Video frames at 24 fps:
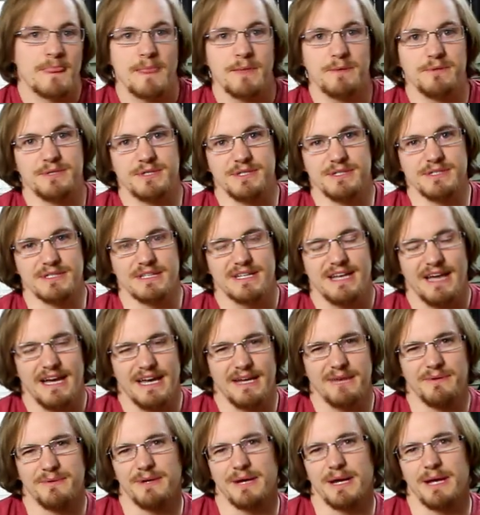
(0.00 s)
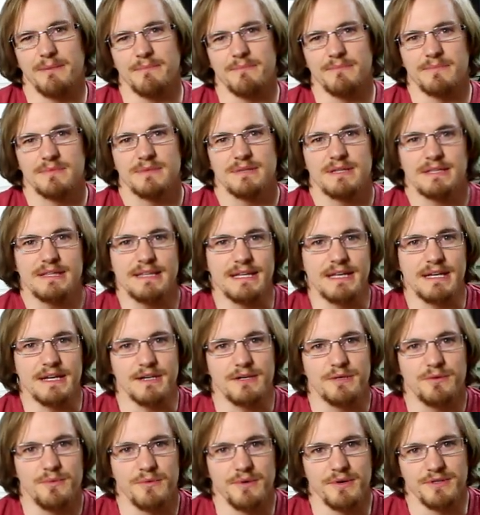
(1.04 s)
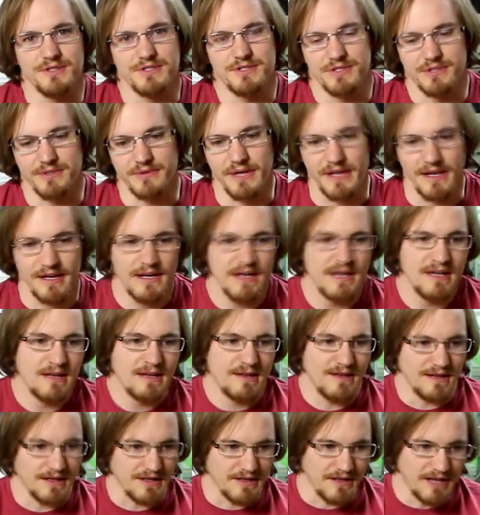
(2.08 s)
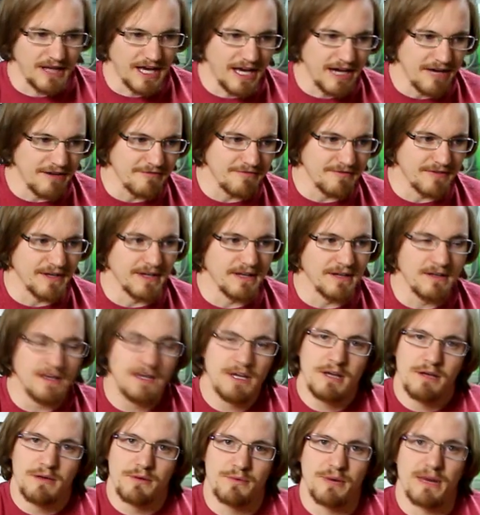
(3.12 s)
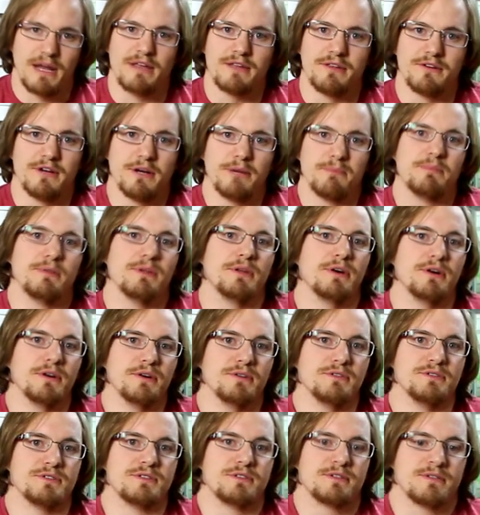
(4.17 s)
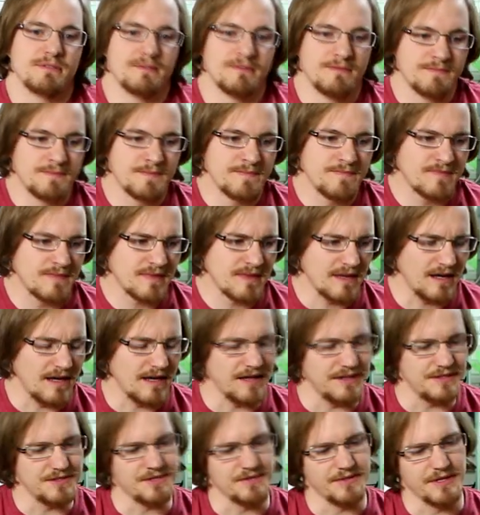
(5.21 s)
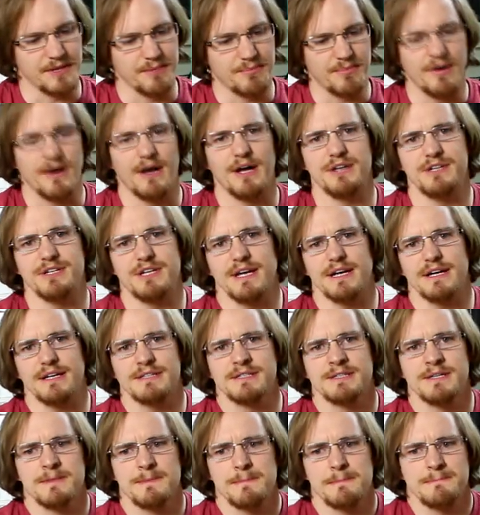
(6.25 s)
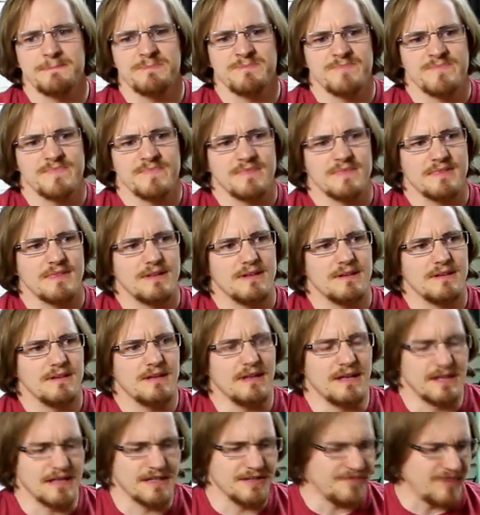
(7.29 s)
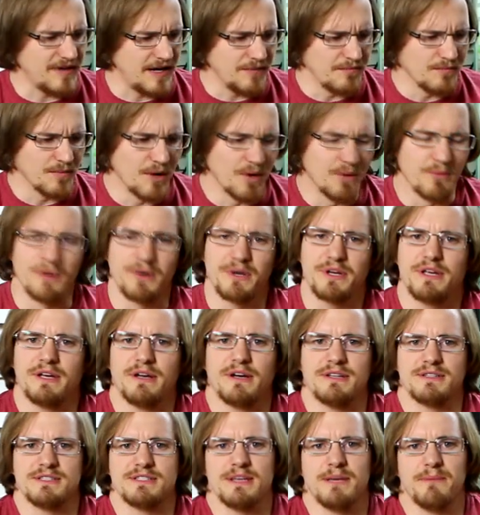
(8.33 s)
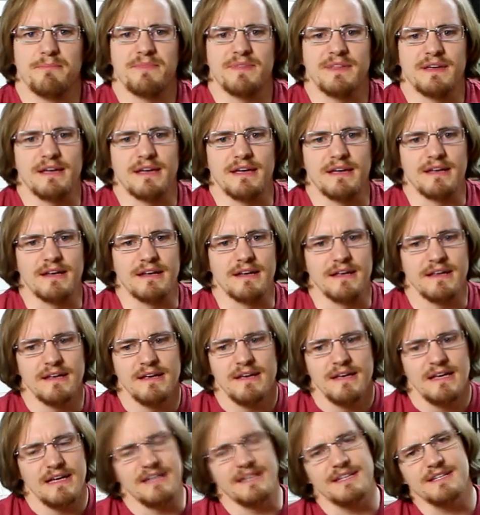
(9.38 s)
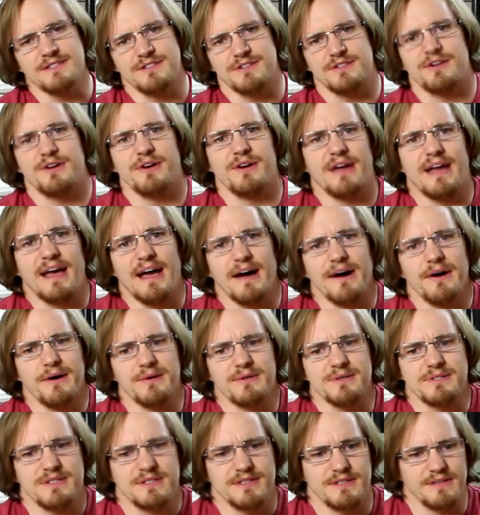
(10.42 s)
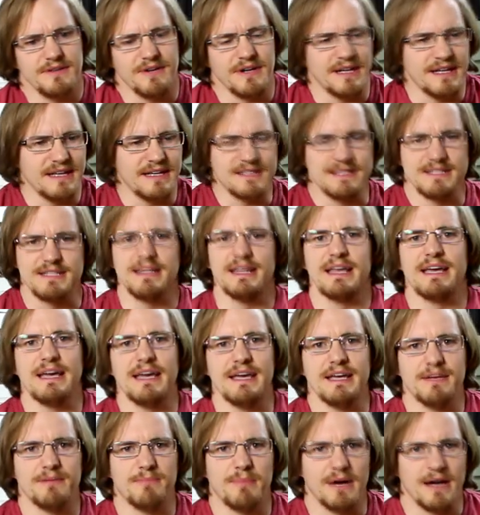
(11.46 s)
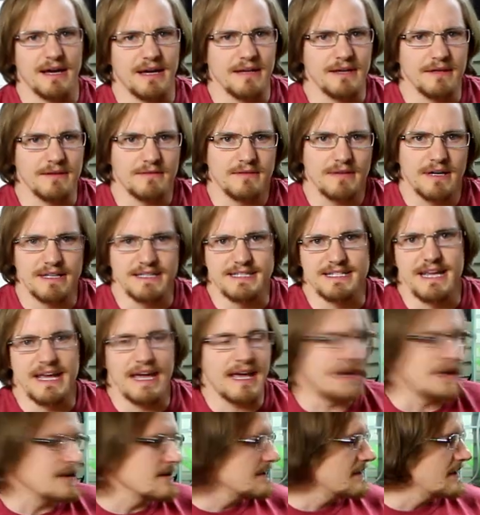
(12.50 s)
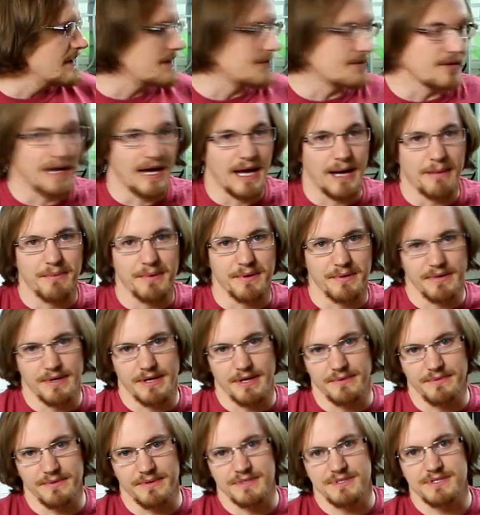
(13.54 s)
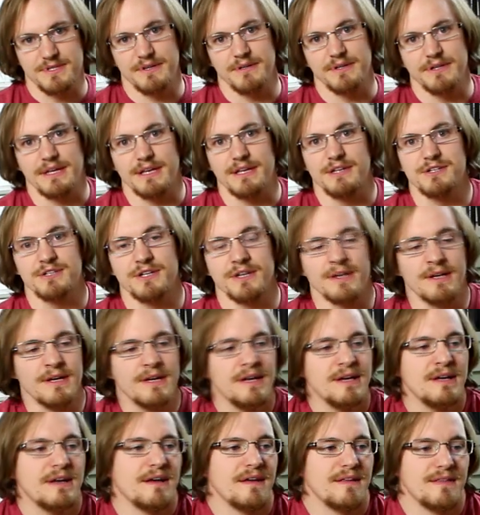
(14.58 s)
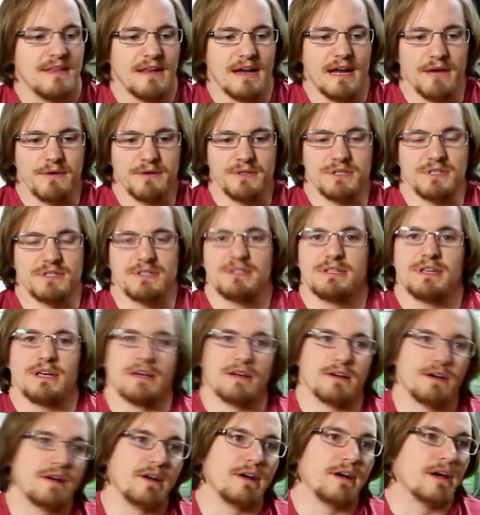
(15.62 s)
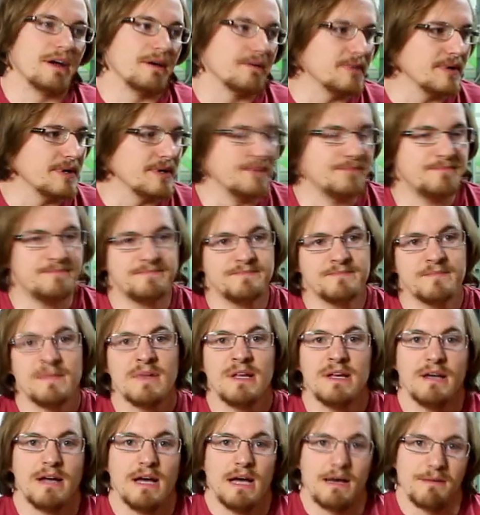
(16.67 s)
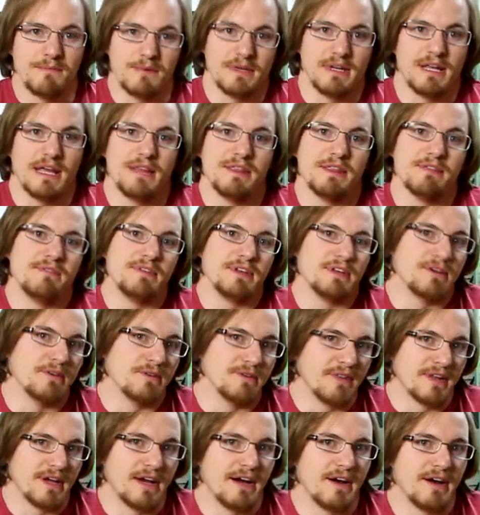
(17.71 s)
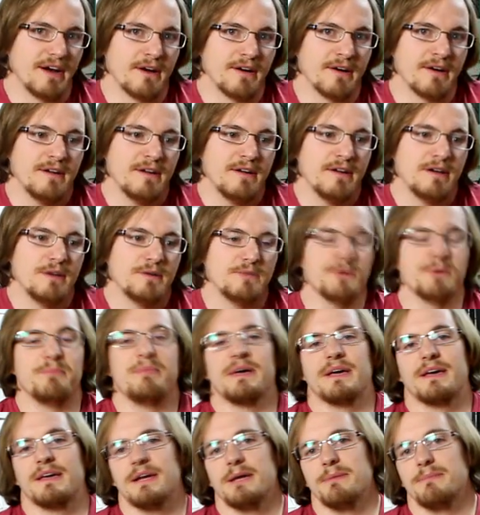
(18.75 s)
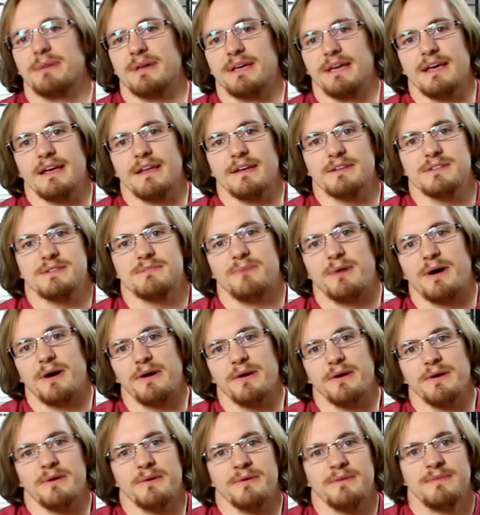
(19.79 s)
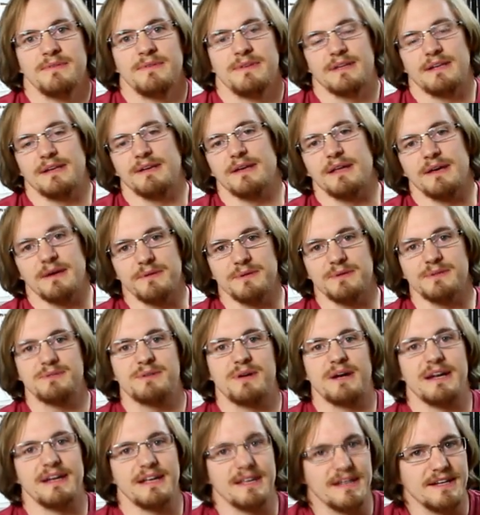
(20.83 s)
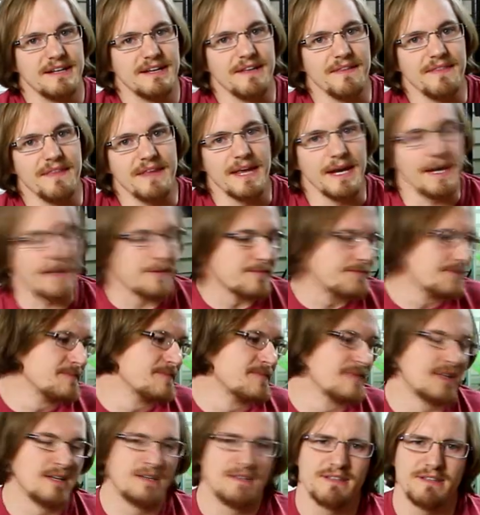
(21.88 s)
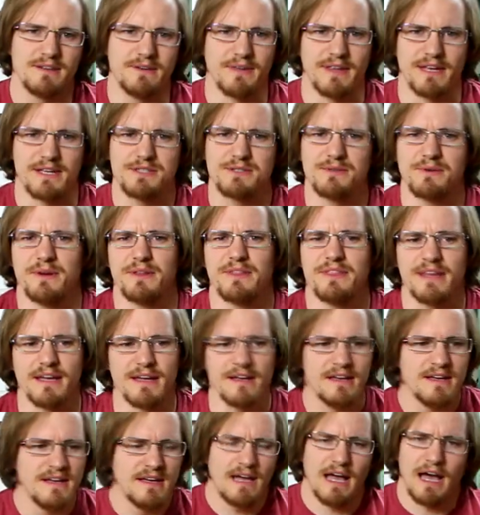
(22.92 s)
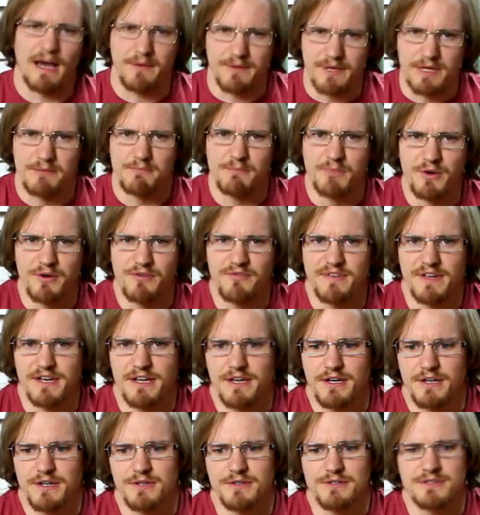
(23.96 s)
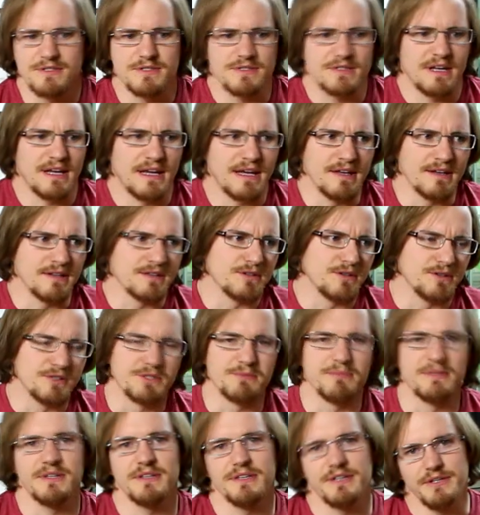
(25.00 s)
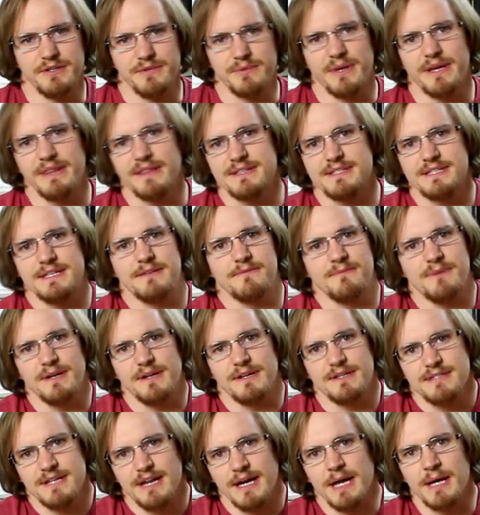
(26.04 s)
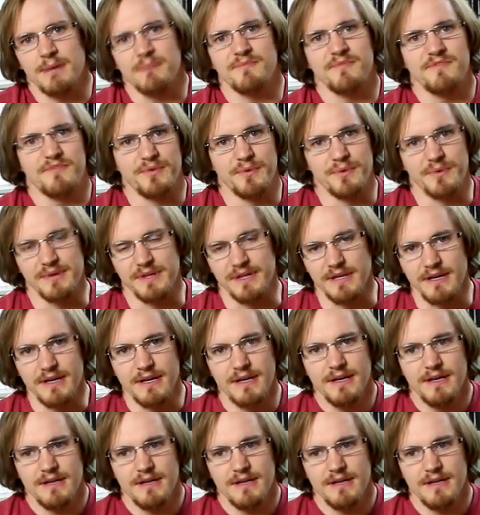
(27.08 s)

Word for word: which is kind of what I'm leaning towards doing like I'll have uh, regular uploads uh, doing projects like if I'm uh, working on something and it, it, doesn't turn out, you know, I get delayed by a day, like what happened here with the Stirling engine, then I would just say, all right, well, I'm going to end the video there. We'll pick it up again tomorrow, and uh, will try to get done then. You know, that sort of thing. I would get more videos, and ultimately you'd wait the same amount of time for the, you